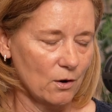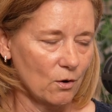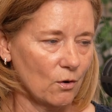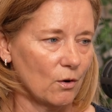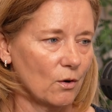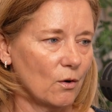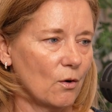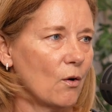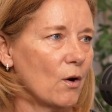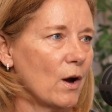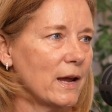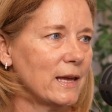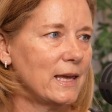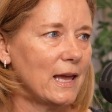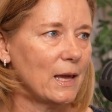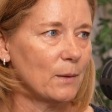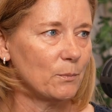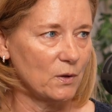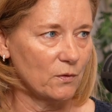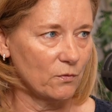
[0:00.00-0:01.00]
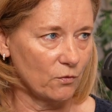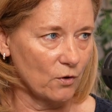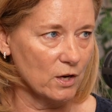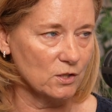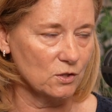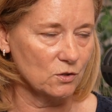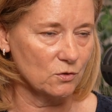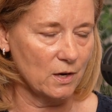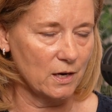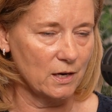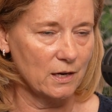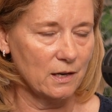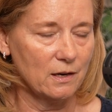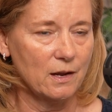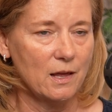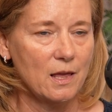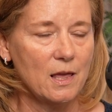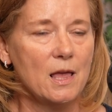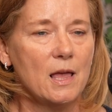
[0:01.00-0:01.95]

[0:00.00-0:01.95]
or I can't be frustrated.